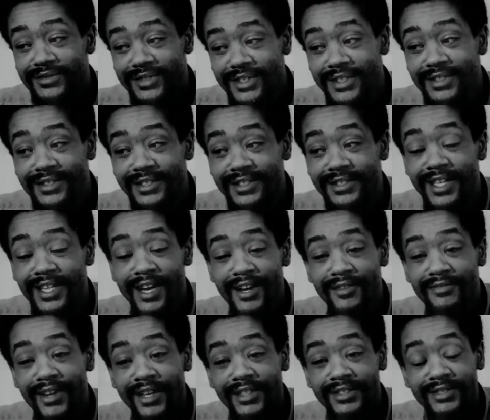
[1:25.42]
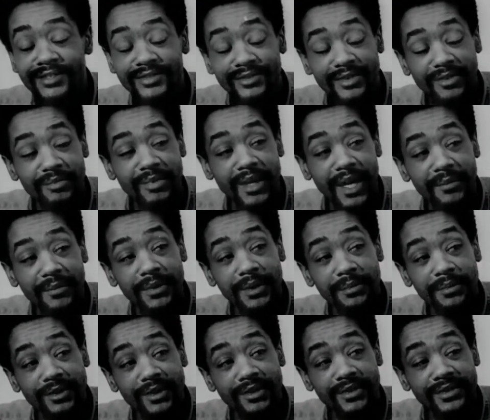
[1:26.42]
season it down righteous, you know, black
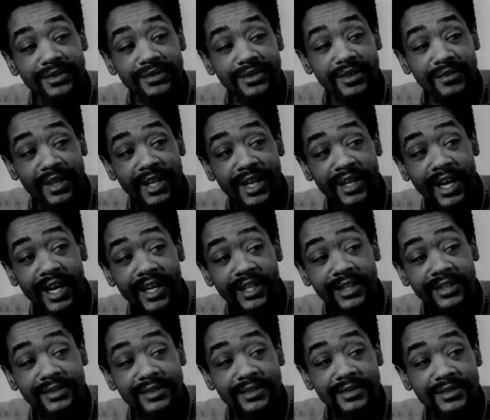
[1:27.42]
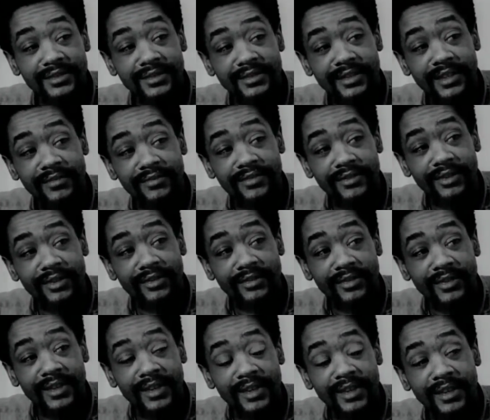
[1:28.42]
pepper and all that stuff. I like highly seasoned stuff, you know.
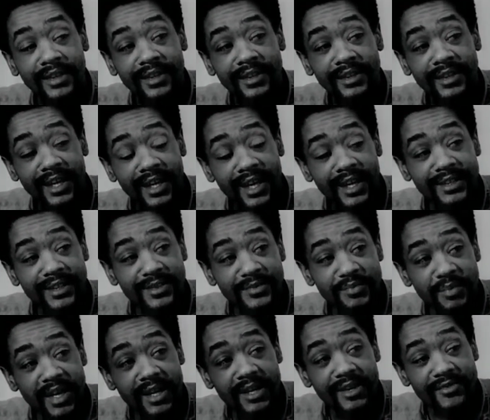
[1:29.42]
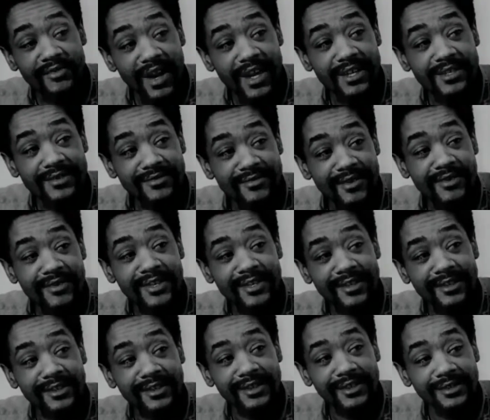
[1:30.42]
Then I got this pan of
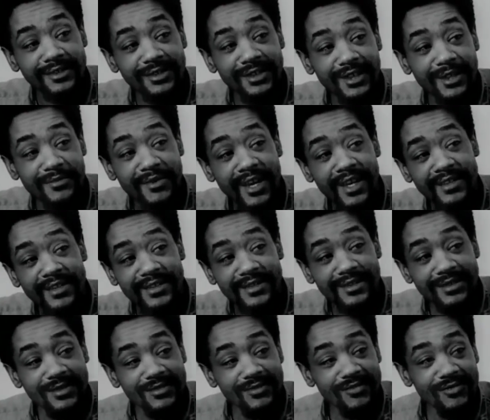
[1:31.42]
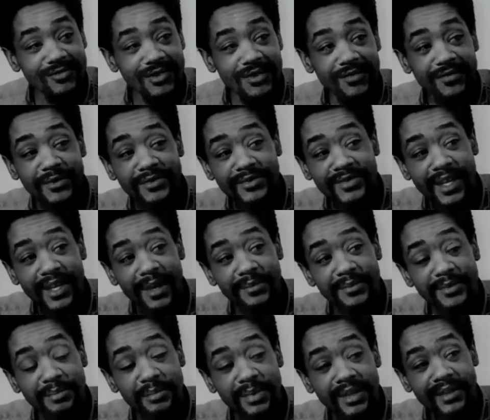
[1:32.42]
rice-a-roni cooking. See, I've got this 3 or 4
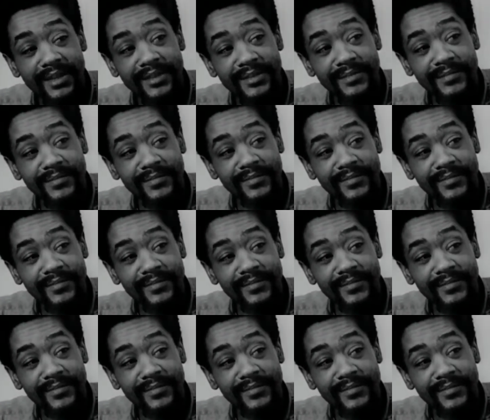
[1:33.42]
slabs of butter